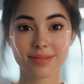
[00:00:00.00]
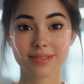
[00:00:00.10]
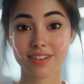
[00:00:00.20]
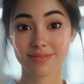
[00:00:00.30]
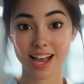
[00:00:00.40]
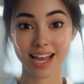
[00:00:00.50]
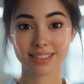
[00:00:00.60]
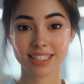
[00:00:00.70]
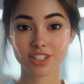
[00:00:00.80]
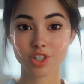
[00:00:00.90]
The fact
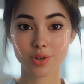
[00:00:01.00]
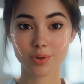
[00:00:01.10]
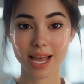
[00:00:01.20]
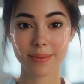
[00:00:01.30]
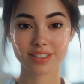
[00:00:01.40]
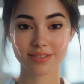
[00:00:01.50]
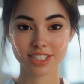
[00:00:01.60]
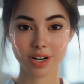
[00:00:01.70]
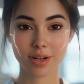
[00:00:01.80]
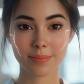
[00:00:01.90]
that 2 grams of
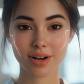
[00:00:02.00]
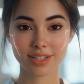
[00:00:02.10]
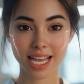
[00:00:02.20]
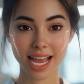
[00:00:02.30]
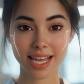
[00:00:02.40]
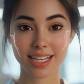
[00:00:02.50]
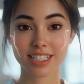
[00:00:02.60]
soda per day